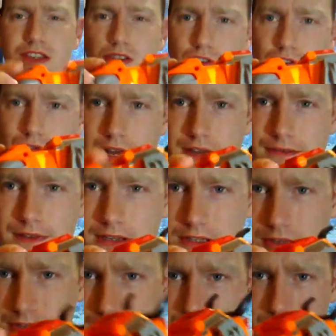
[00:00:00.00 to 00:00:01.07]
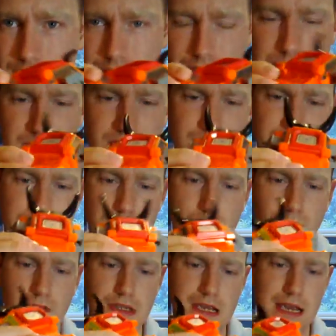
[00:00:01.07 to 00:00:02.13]
These sort of grey things on the side are supposed to be
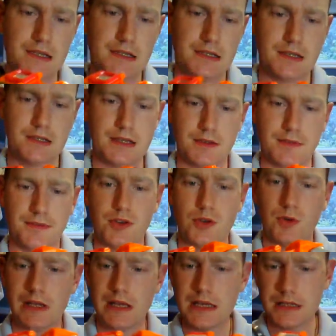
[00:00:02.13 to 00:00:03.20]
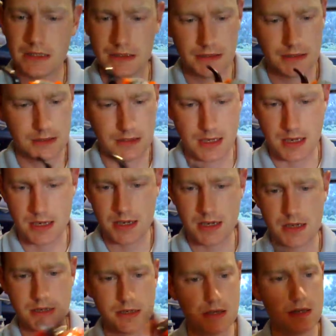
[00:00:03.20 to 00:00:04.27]
fuel tanks, because he's a fueler.
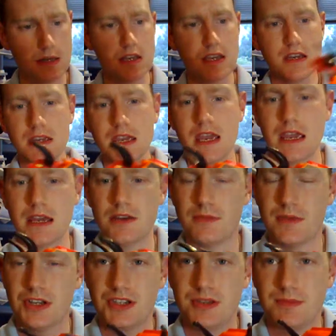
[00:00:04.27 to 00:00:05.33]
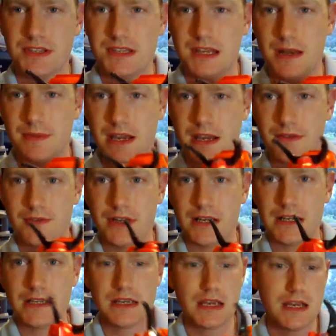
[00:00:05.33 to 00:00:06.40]
Yeah, not much to be said about it,
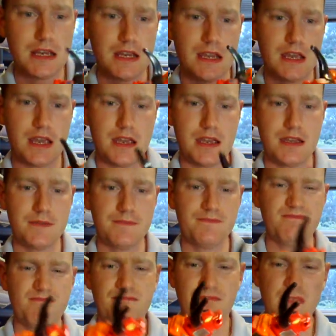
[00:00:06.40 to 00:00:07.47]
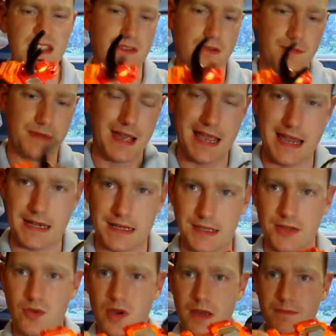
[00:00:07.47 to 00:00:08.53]
really. It's not bad,
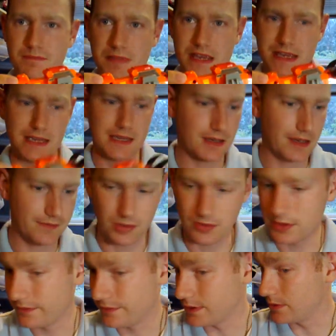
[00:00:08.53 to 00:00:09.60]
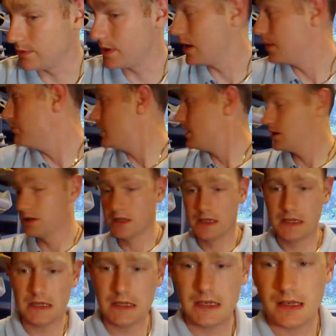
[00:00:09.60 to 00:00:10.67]
it's quite big. I haven't got nothing to...
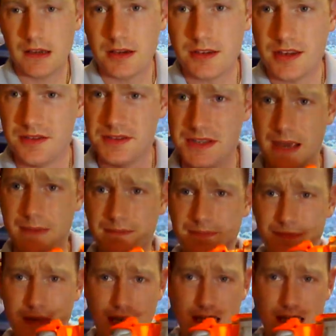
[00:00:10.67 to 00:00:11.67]
I'll use them.